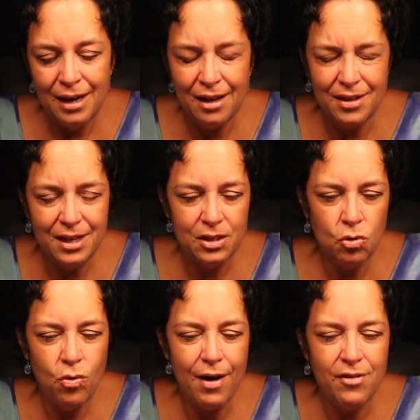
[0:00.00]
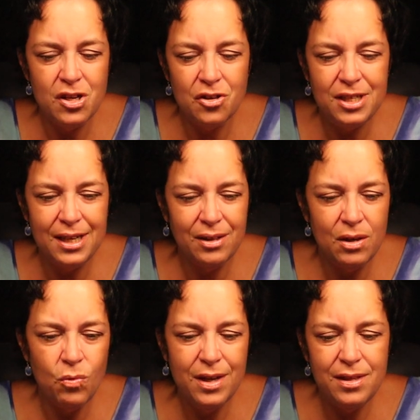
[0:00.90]
and I think it's whoever you're
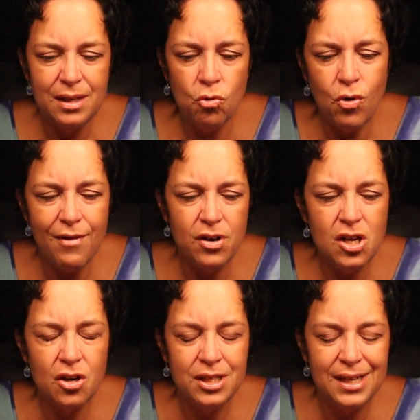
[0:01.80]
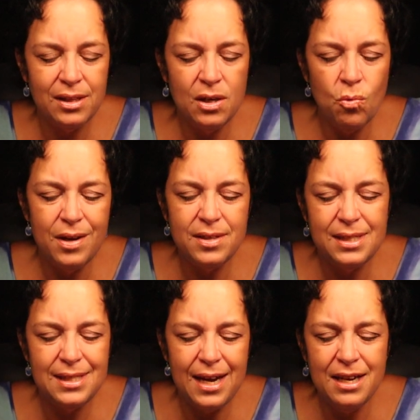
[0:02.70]
dealing with, whoever you're dealing with
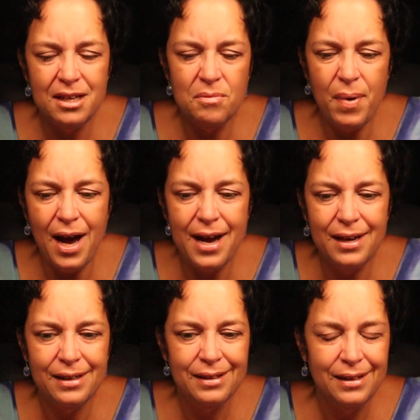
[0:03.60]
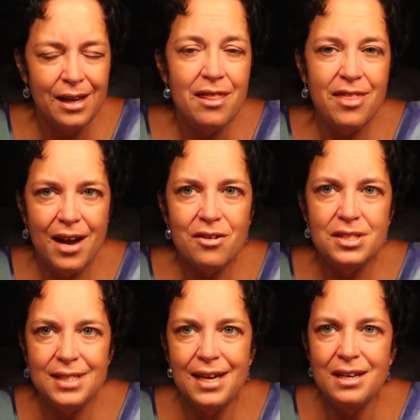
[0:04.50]
is saying goodbye. They're
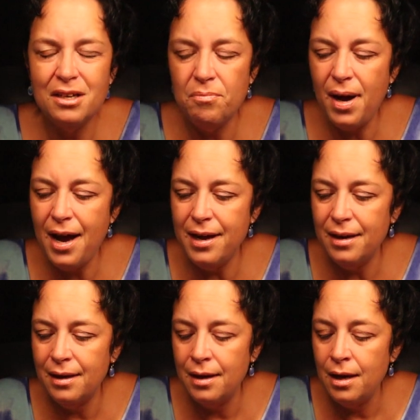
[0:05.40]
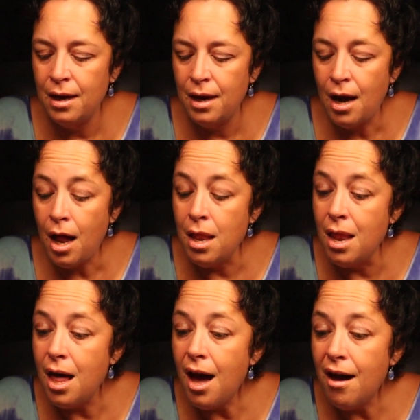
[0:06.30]
saying goodbye.
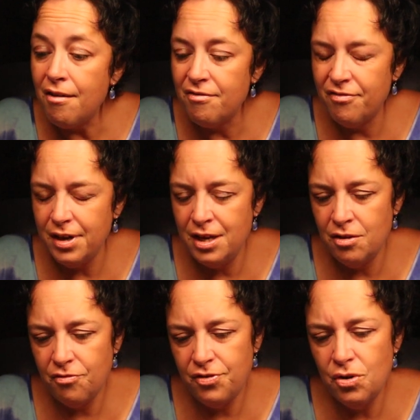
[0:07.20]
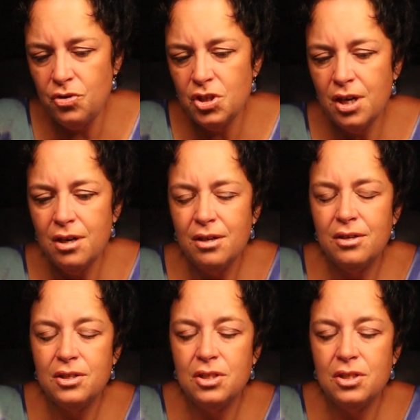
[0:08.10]
Love in the future.